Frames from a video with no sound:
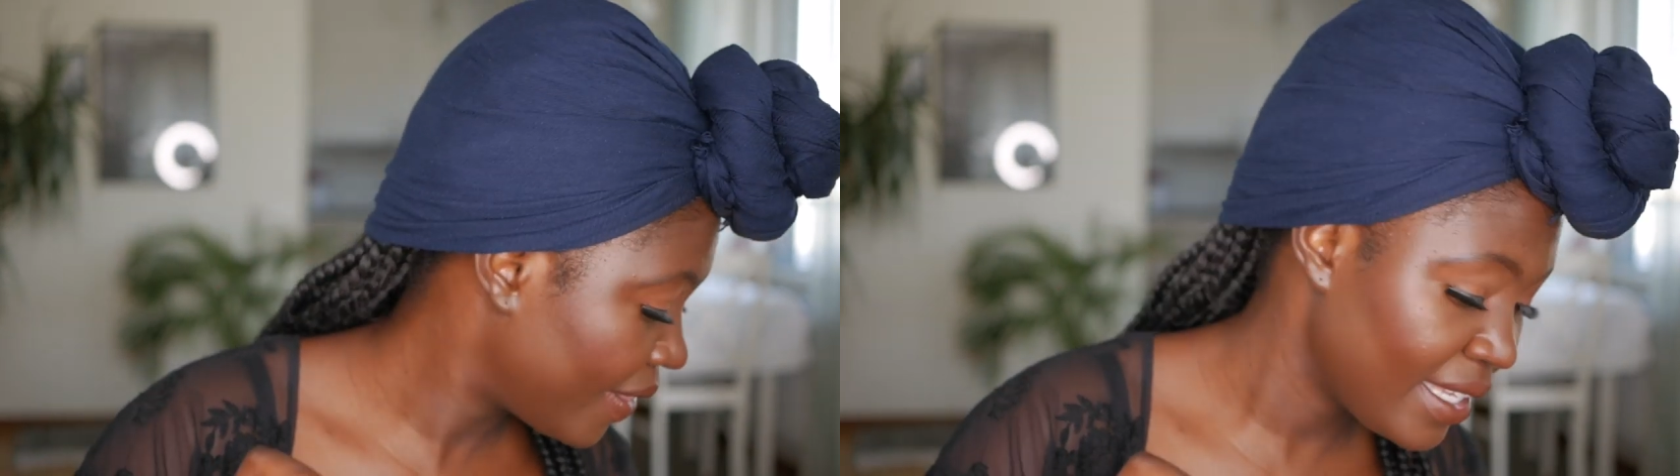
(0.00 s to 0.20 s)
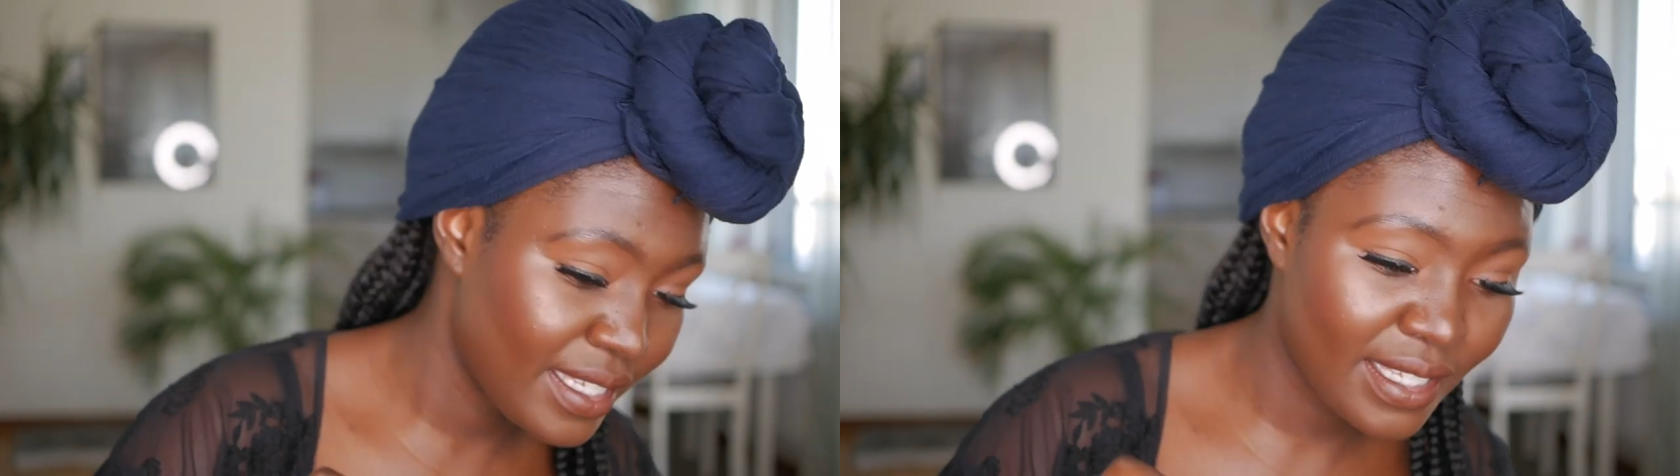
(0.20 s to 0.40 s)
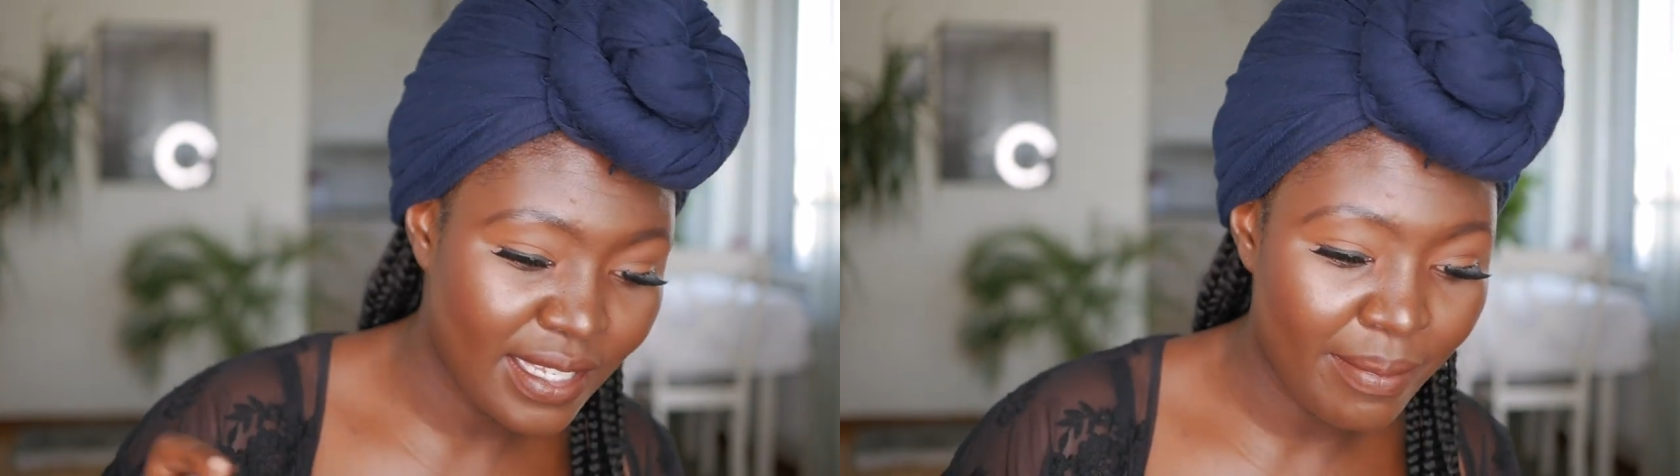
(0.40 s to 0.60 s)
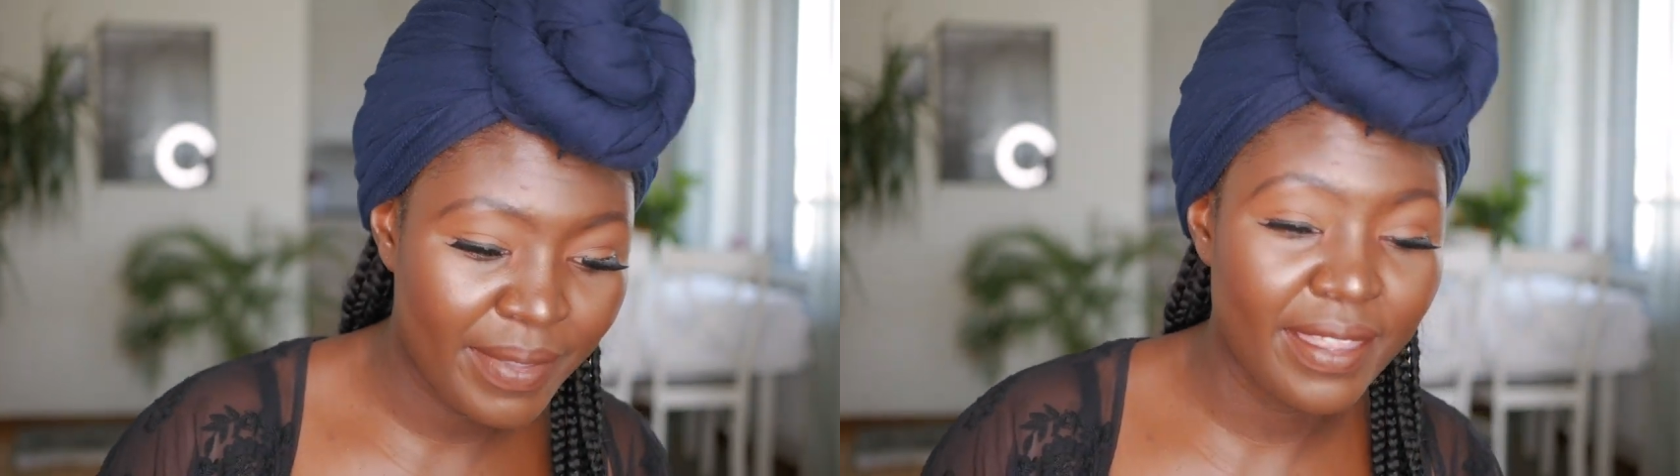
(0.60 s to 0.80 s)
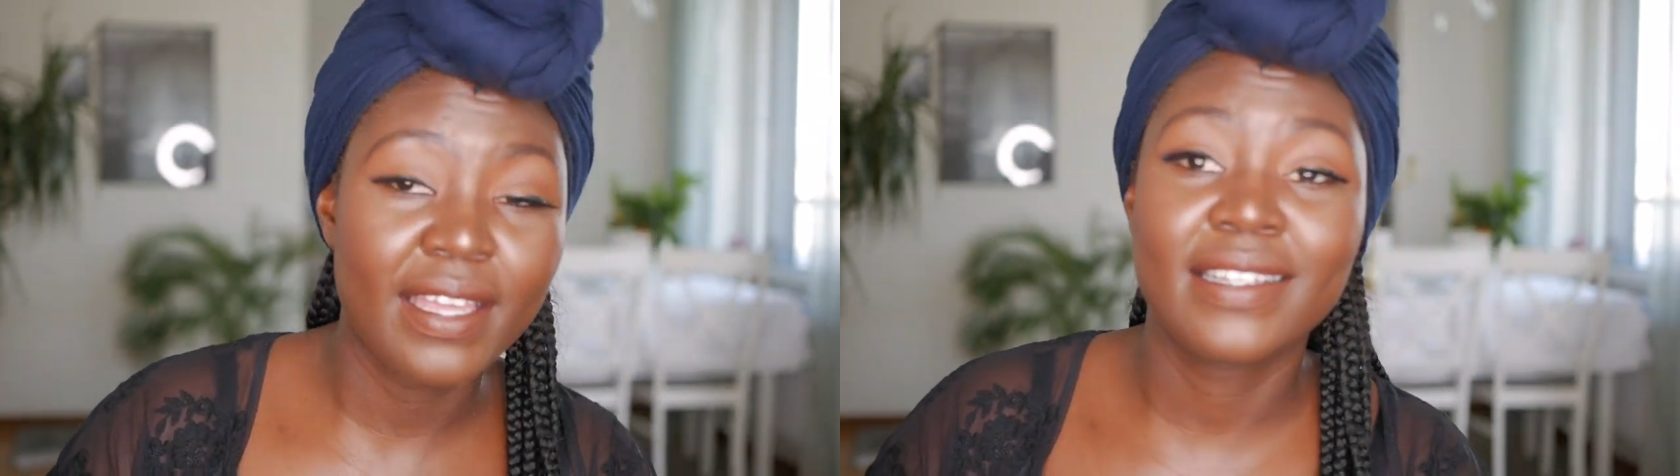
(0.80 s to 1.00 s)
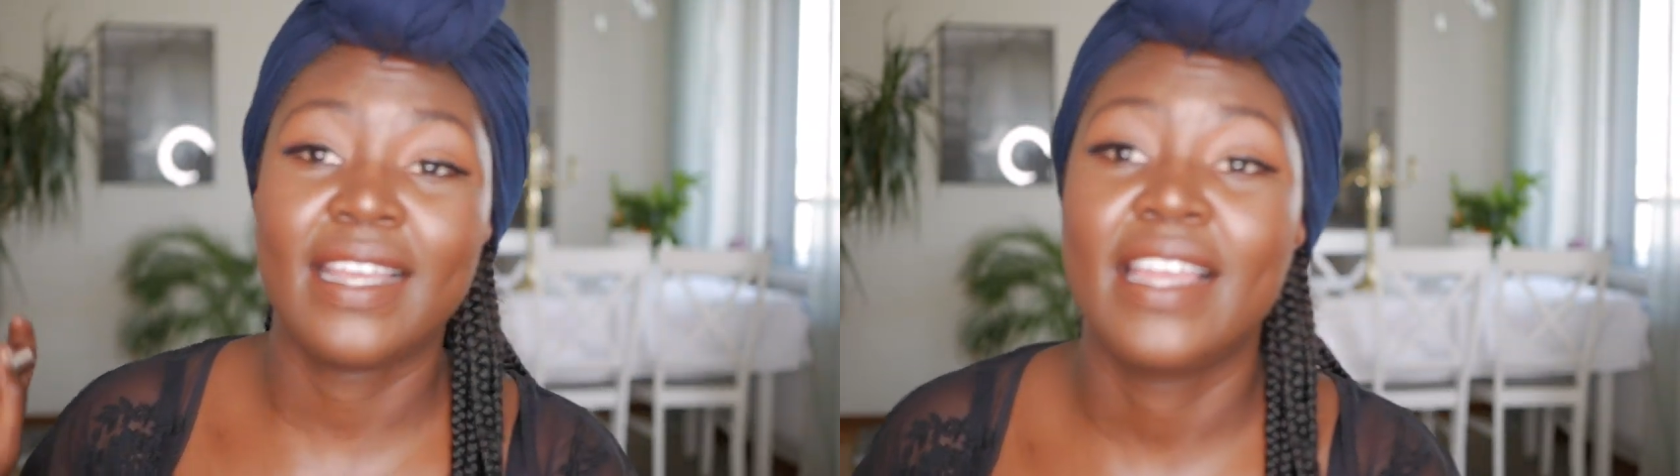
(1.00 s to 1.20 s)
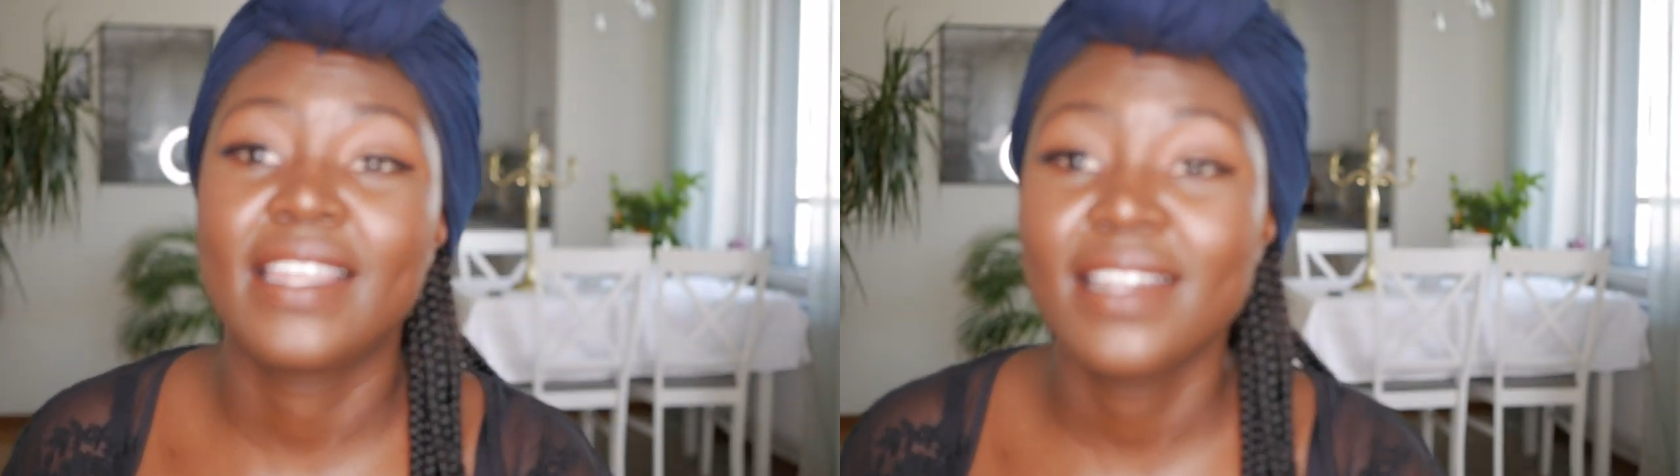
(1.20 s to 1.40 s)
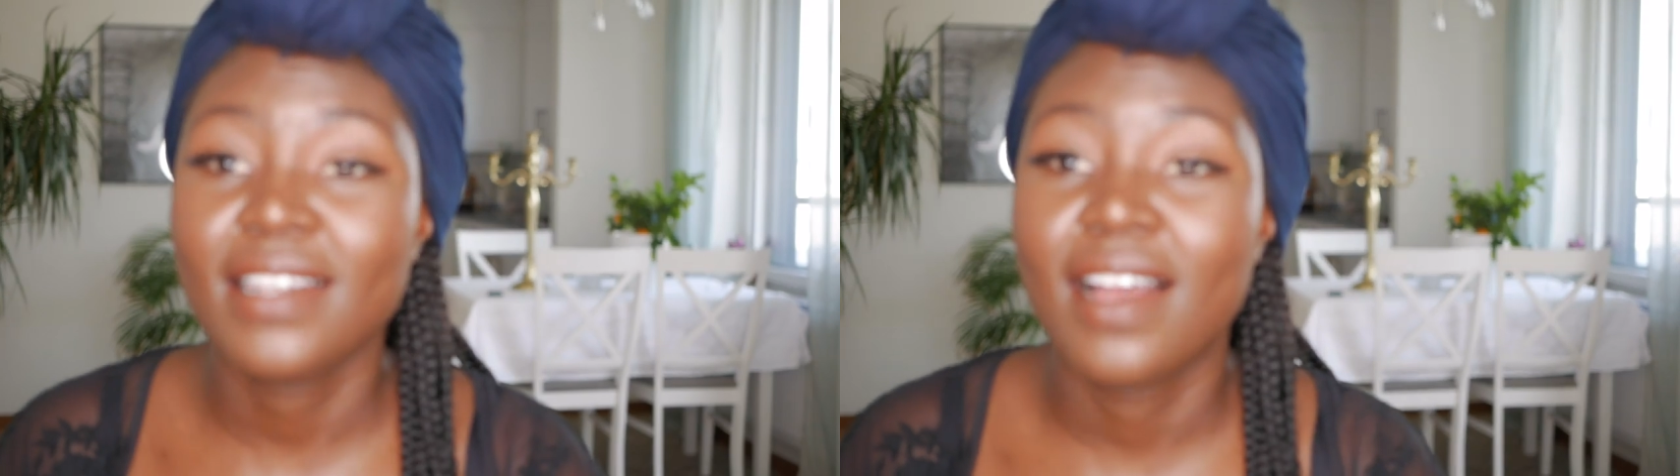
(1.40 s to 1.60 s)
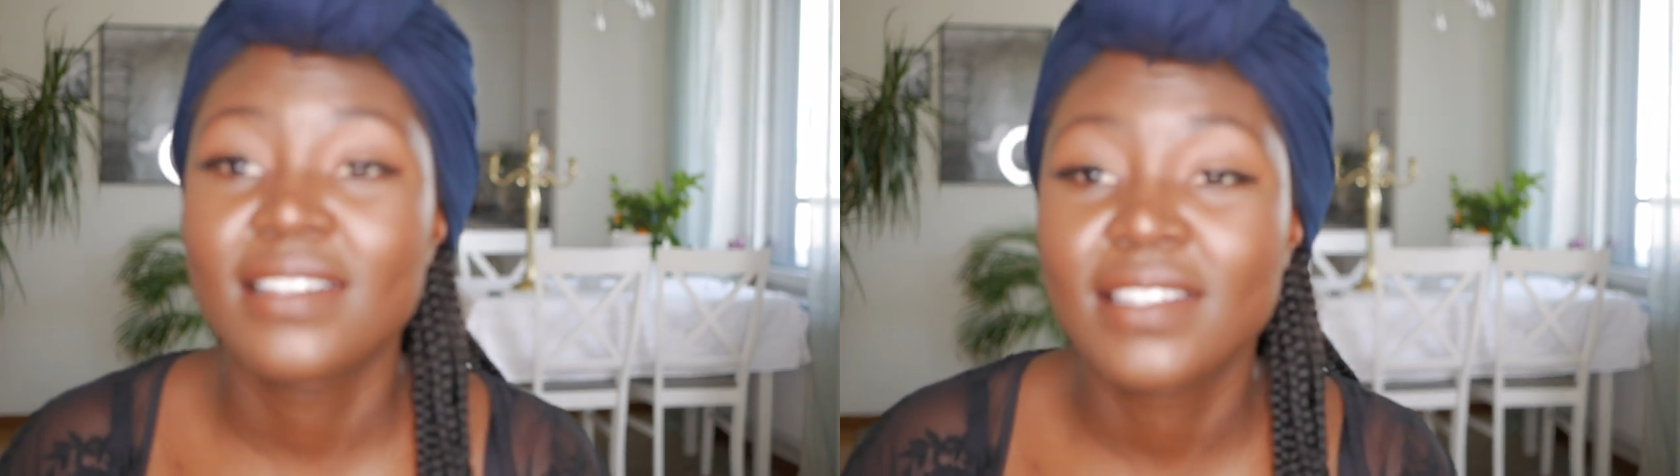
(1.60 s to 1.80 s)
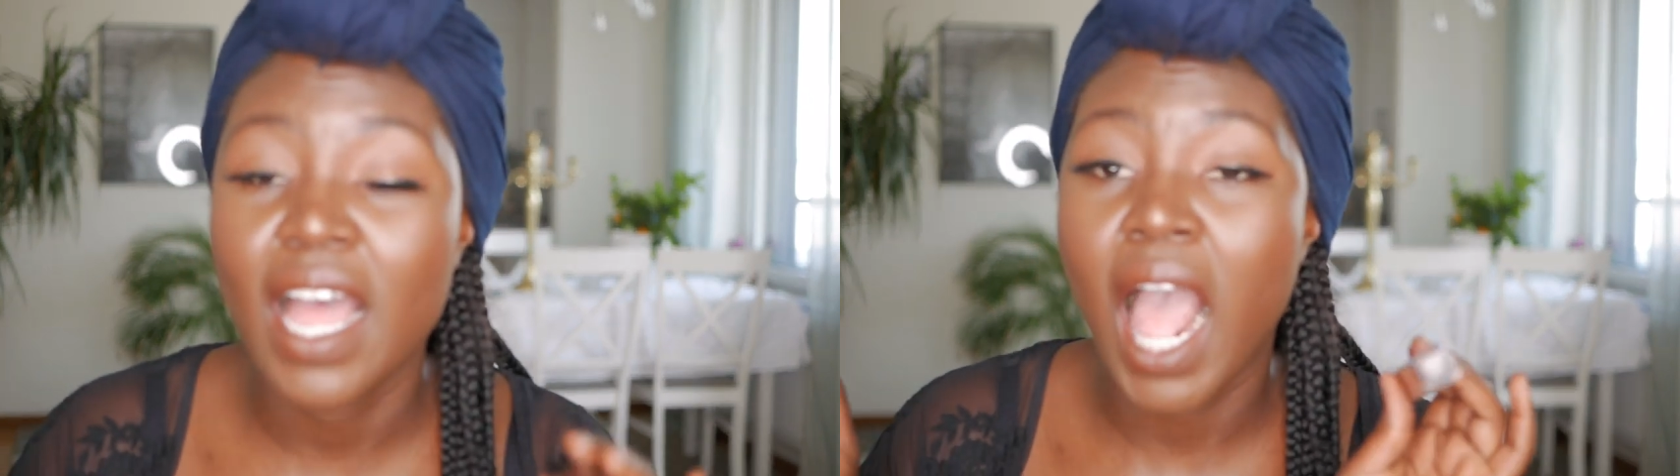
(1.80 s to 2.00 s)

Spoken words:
This is something that I get asked